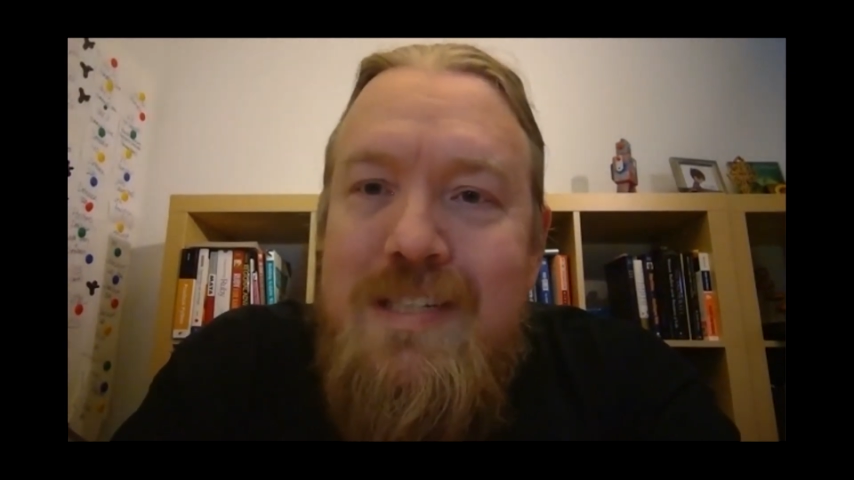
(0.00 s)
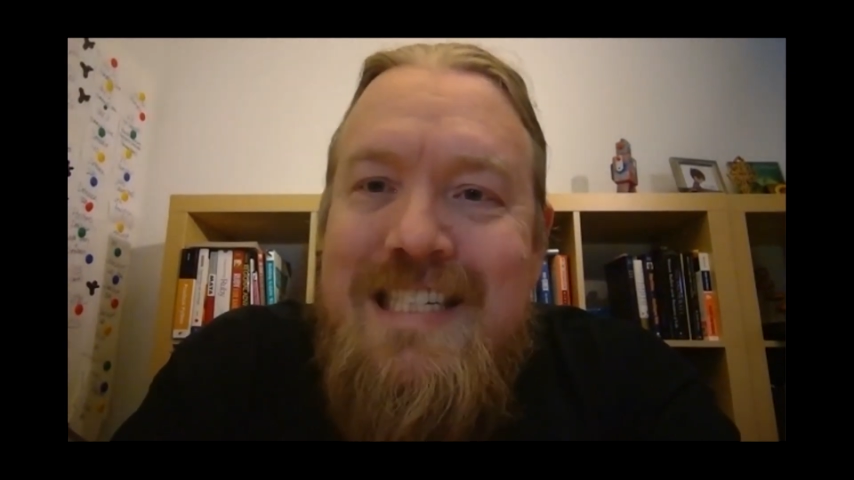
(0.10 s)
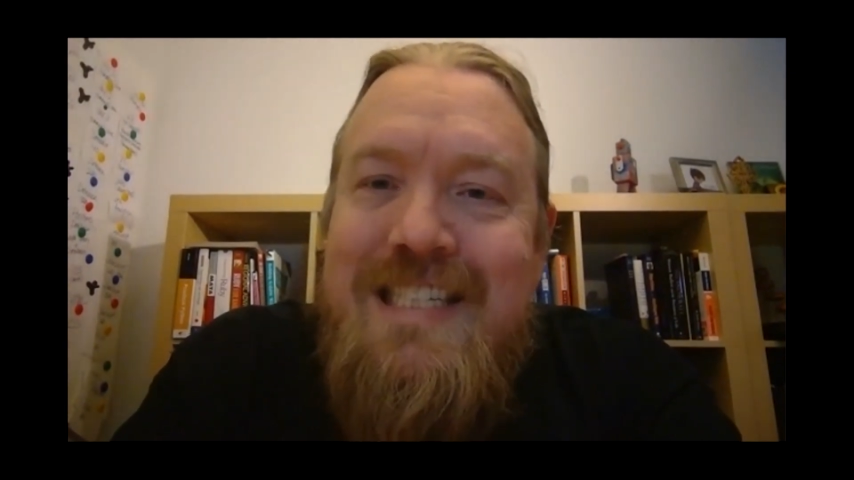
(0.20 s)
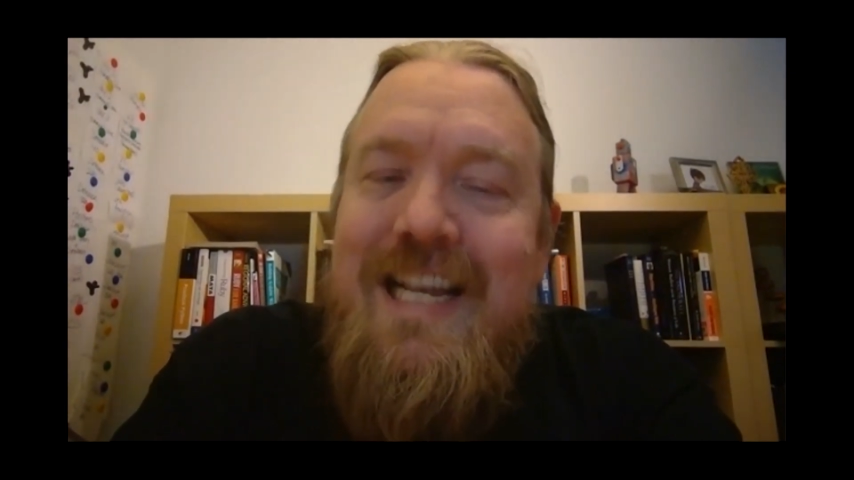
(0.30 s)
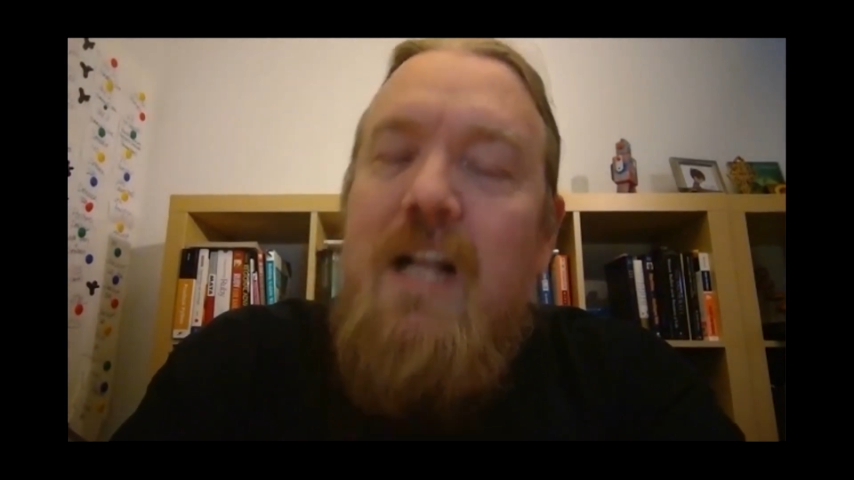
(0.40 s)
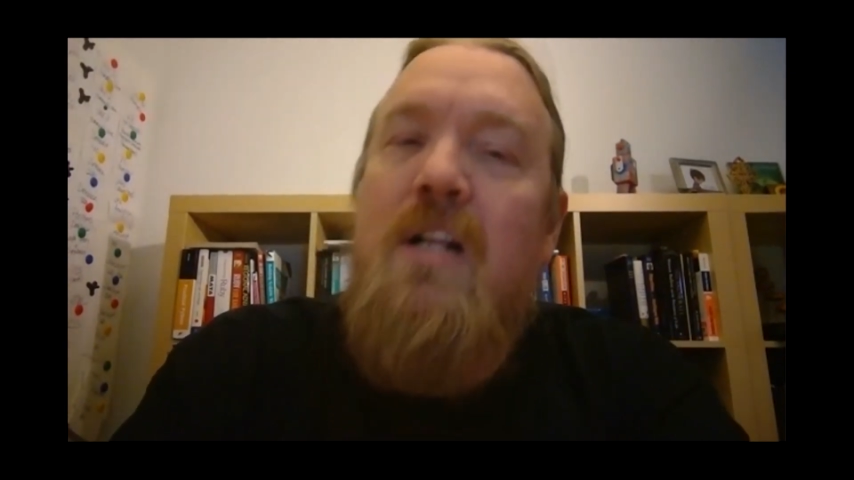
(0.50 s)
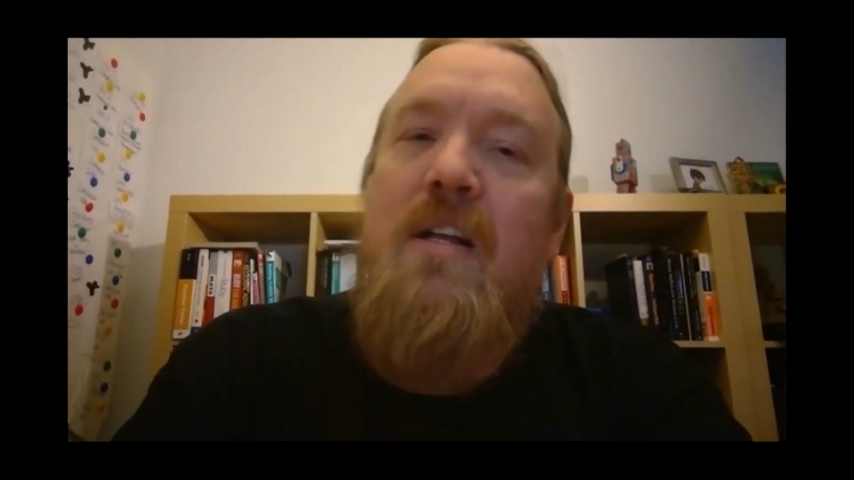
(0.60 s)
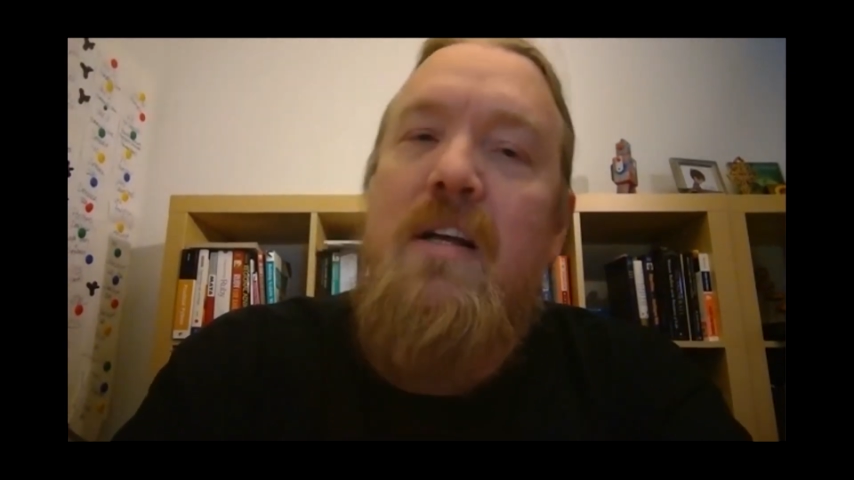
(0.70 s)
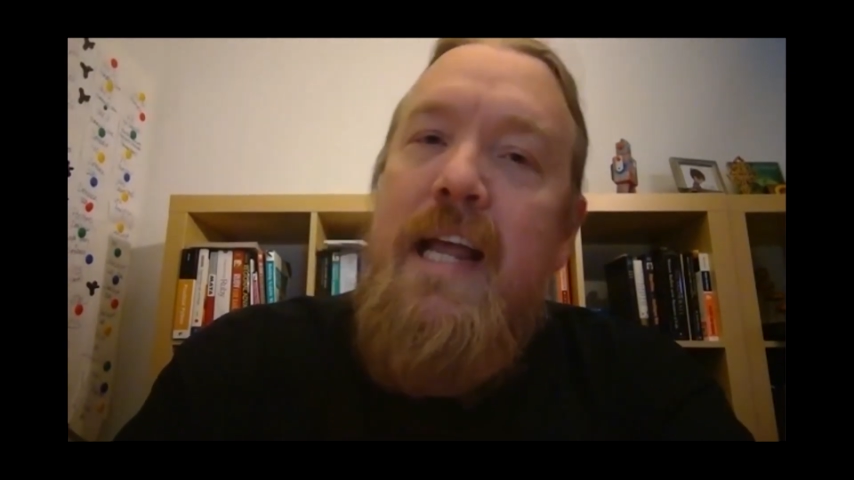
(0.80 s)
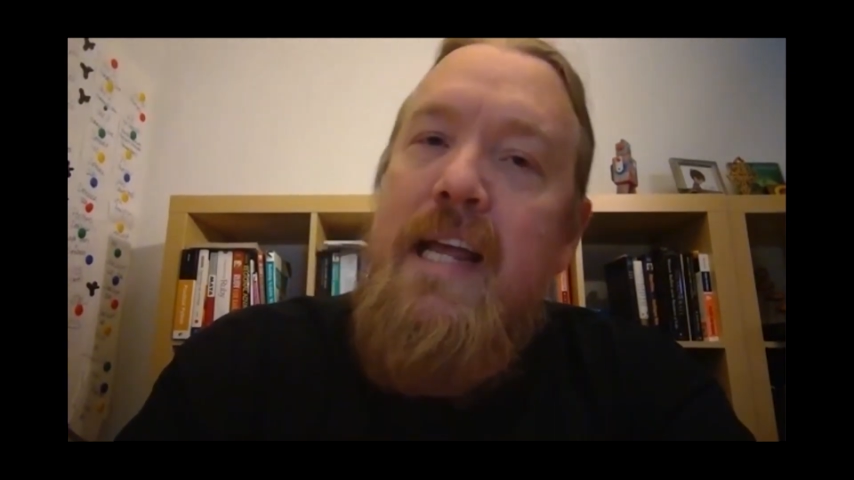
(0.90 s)

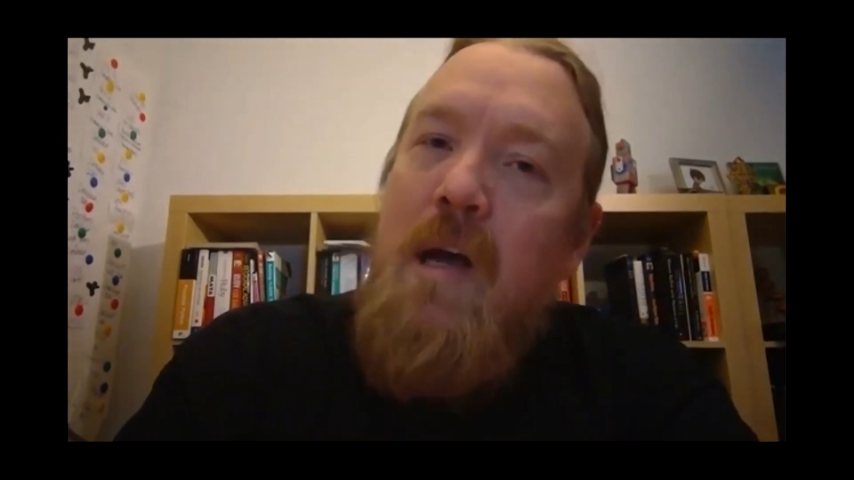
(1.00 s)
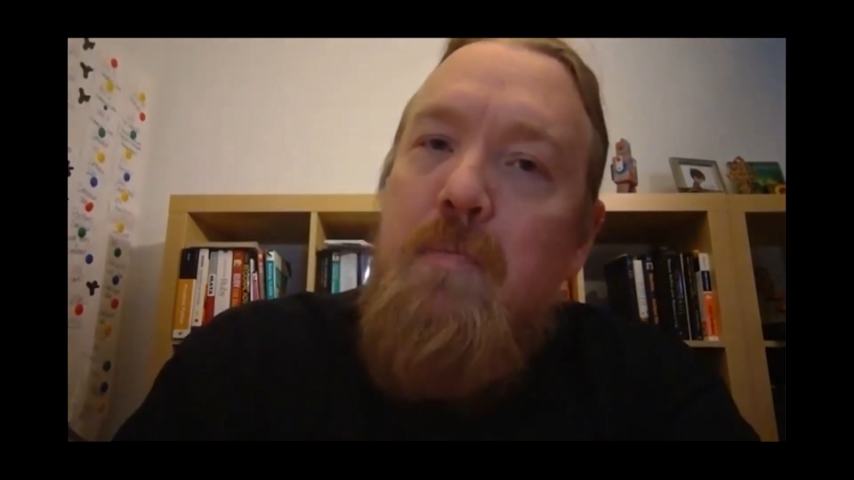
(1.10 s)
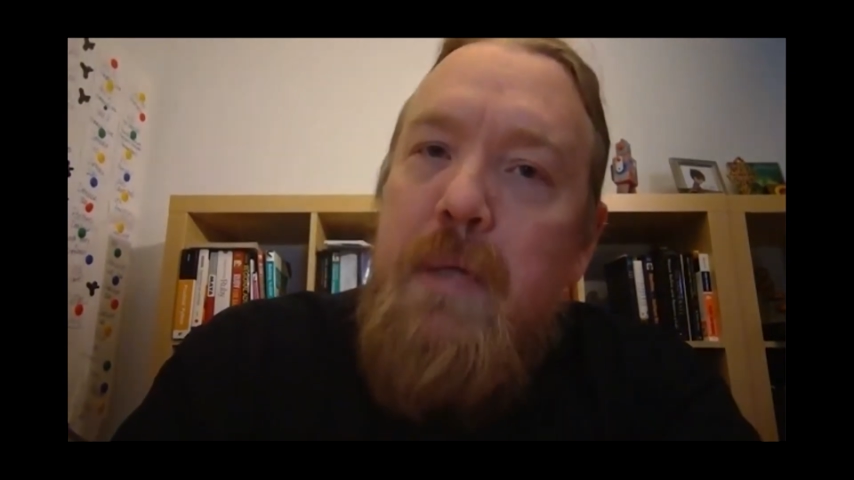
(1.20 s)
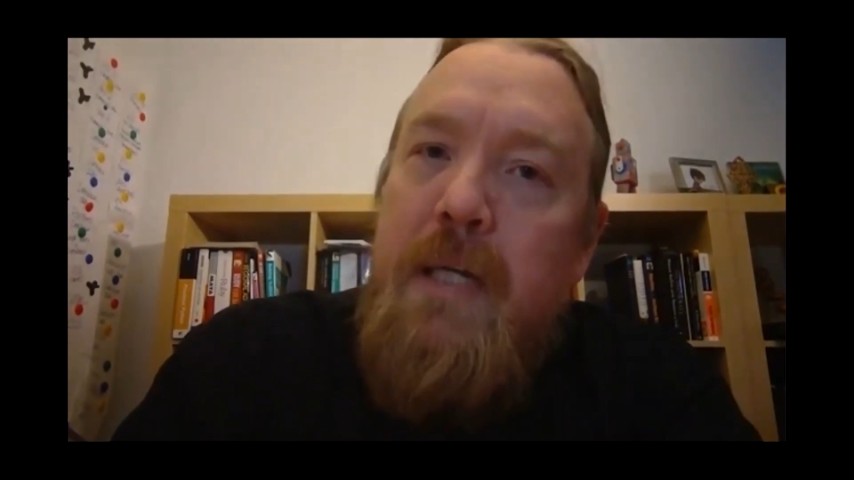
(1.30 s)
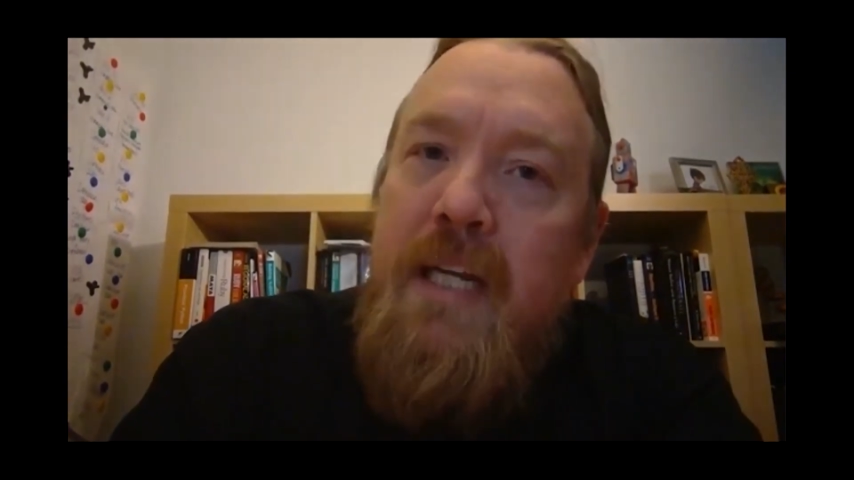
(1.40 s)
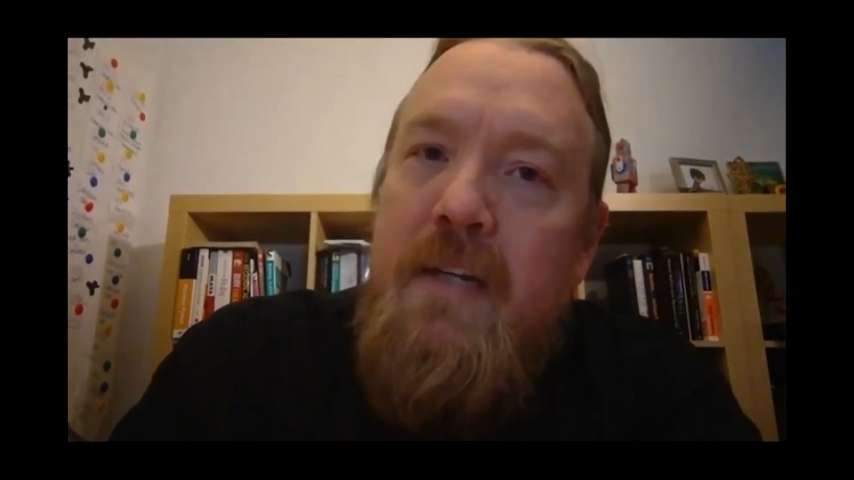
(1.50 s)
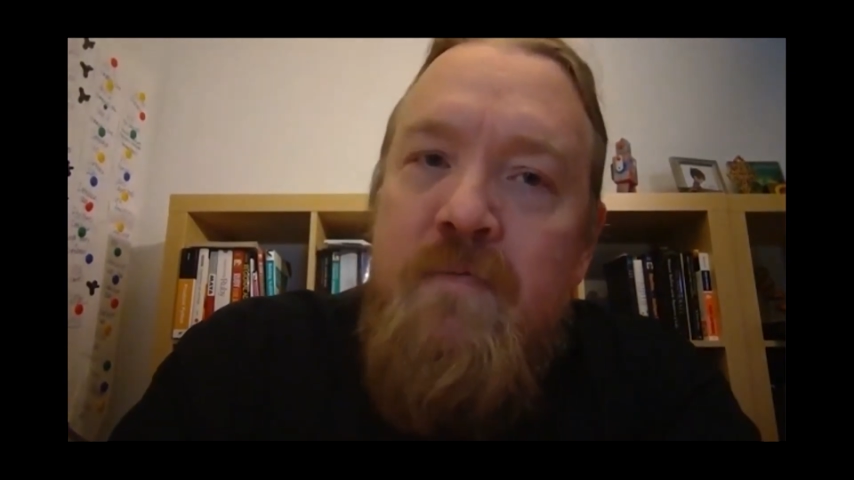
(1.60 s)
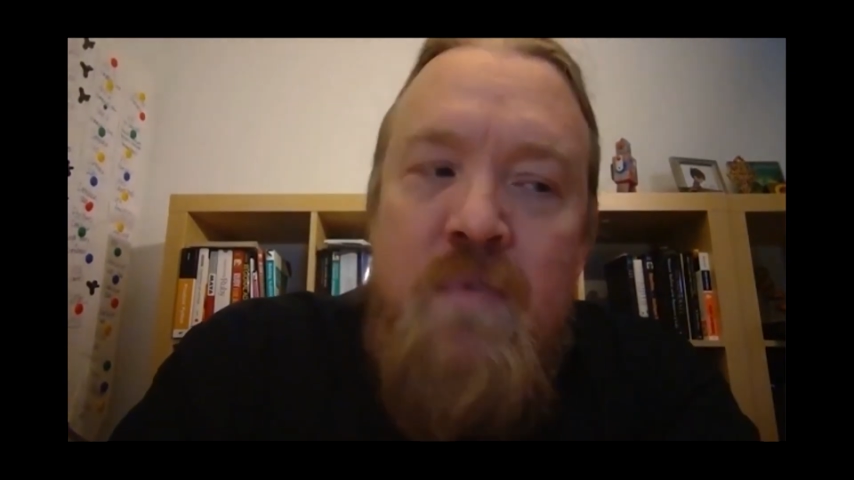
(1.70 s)
sell a company